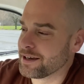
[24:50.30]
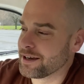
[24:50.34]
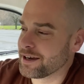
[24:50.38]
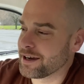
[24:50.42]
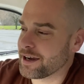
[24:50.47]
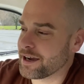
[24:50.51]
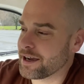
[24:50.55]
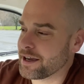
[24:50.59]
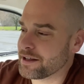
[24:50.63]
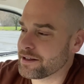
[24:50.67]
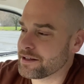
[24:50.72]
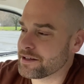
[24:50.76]

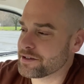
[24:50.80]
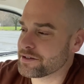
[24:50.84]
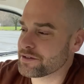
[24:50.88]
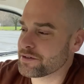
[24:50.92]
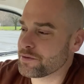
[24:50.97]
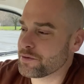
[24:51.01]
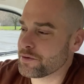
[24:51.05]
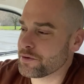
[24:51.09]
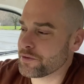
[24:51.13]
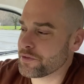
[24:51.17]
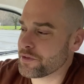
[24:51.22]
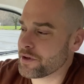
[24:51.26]
had this
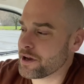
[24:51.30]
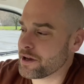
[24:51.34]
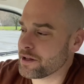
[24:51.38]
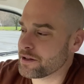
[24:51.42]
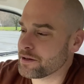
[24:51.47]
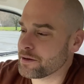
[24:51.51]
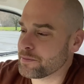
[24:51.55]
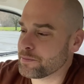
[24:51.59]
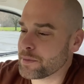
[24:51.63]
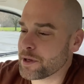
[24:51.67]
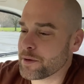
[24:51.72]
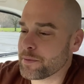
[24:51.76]
cool thought
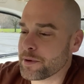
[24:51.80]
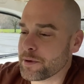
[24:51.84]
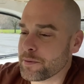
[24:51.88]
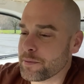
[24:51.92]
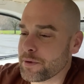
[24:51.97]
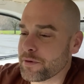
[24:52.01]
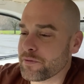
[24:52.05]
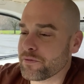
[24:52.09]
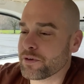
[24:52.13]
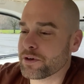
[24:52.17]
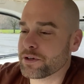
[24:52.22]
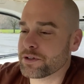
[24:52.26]
that maybe it'd
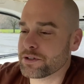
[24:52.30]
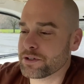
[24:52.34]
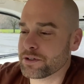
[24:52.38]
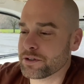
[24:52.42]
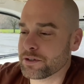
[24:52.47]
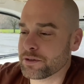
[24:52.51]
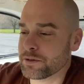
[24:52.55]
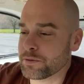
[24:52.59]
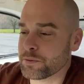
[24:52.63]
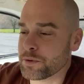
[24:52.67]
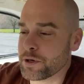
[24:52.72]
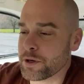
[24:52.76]
be fun
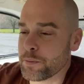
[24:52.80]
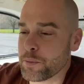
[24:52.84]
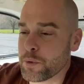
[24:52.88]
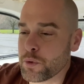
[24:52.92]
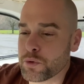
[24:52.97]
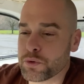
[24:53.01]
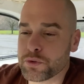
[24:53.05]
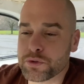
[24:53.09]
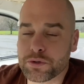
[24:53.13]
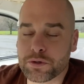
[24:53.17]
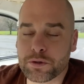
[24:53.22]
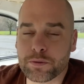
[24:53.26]
to
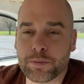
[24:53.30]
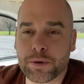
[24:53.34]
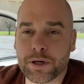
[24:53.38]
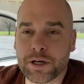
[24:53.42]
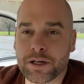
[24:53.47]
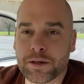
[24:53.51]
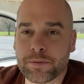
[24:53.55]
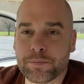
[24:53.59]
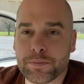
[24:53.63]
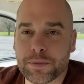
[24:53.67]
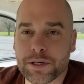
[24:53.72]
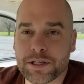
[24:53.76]
reupholster
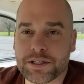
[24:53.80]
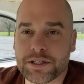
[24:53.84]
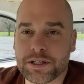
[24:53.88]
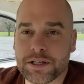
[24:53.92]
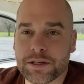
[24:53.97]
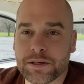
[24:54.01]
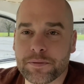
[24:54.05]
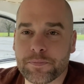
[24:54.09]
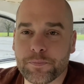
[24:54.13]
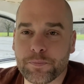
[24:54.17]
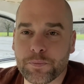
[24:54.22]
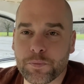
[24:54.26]
my
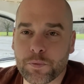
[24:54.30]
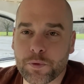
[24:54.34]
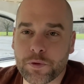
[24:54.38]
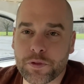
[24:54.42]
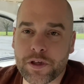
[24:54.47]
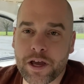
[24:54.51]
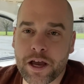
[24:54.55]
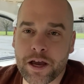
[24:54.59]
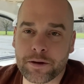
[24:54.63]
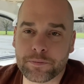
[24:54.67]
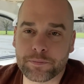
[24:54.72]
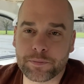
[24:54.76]
seat with
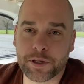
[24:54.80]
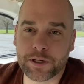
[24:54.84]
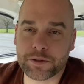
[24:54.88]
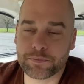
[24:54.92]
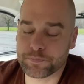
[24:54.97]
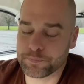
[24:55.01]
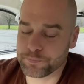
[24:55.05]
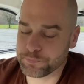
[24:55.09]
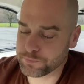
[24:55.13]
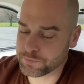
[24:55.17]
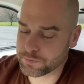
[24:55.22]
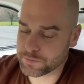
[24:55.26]
that,
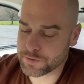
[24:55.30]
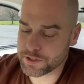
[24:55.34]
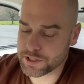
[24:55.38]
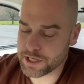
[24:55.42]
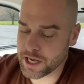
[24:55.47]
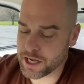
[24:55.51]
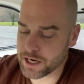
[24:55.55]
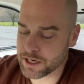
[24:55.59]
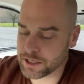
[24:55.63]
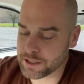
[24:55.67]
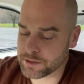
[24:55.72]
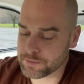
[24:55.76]

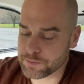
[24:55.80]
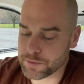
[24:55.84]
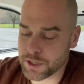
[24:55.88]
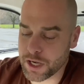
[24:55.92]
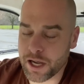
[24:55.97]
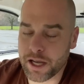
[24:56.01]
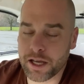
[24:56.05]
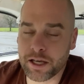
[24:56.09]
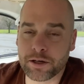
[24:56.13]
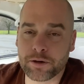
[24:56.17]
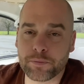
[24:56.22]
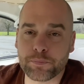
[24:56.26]
tan it,
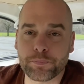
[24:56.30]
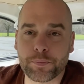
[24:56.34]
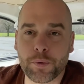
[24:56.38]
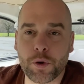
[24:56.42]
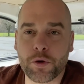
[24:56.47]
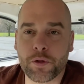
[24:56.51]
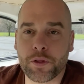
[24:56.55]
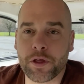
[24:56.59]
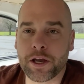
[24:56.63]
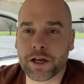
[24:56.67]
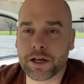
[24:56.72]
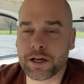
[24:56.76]
dye it,
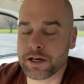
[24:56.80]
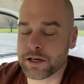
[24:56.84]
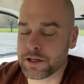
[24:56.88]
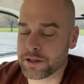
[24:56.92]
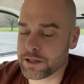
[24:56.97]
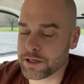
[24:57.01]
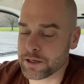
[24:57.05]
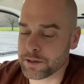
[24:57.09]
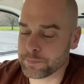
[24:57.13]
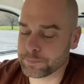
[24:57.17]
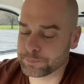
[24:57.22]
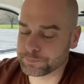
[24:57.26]
all that kind of
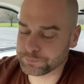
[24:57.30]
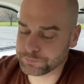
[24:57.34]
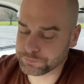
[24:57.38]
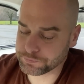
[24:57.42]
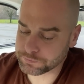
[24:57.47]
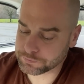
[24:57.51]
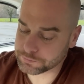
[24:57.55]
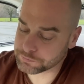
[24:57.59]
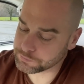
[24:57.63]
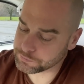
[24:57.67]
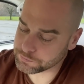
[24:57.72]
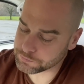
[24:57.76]
thing.
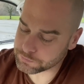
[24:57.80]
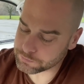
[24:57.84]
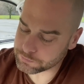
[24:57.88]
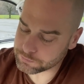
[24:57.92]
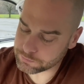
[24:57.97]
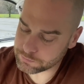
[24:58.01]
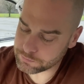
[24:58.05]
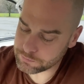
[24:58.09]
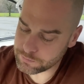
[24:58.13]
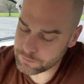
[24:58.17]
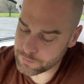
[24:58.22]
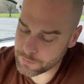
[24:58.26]

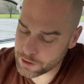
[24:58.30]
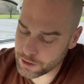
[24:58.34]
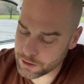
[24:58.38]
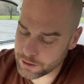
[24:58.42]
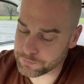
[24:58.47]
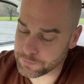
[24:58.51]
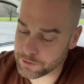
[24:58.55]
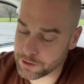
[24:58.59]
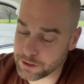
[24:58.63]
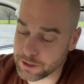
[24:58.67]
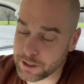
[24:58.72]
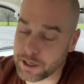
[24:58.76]

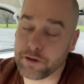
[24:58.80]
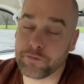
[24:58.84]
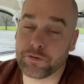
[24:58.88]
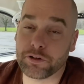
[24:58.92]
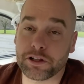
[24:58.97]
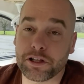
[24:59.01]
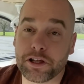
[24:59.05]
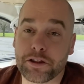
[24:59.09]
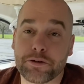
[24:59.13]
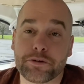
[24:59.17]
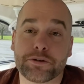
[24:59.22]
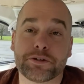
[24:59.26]
And I have a
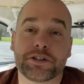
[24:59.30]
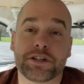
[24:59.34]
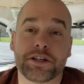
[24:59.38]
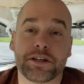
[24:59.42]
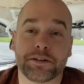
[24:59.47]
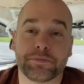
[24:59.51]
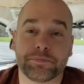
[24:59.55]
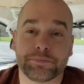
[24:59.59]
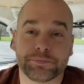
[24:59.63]
leather seat.